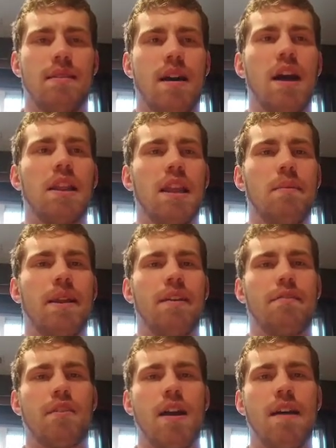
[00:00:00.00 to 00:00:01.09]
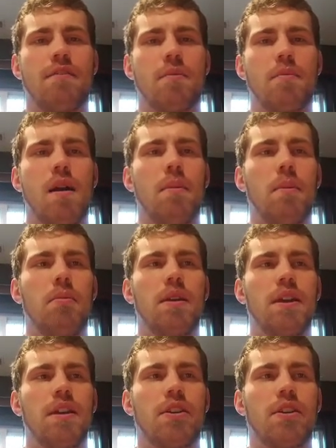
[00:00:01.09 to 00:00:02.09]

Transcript: unlimited forever, probably.